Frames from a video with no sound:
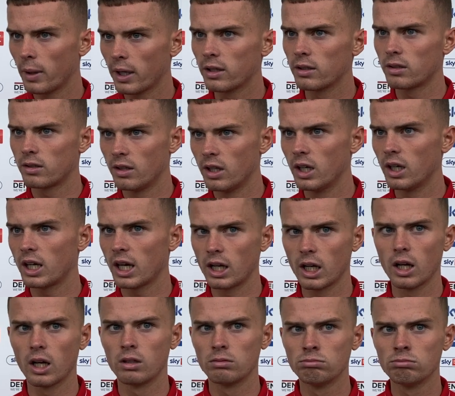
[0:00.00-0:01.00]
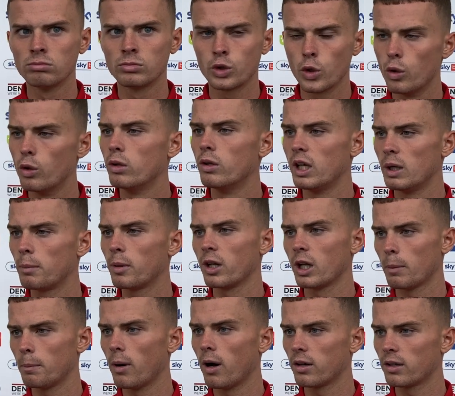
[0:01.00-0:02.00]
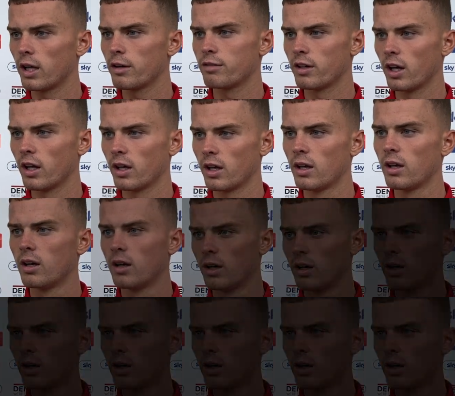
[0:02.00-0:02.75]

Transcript: I think they kind of to, they played a part definitely.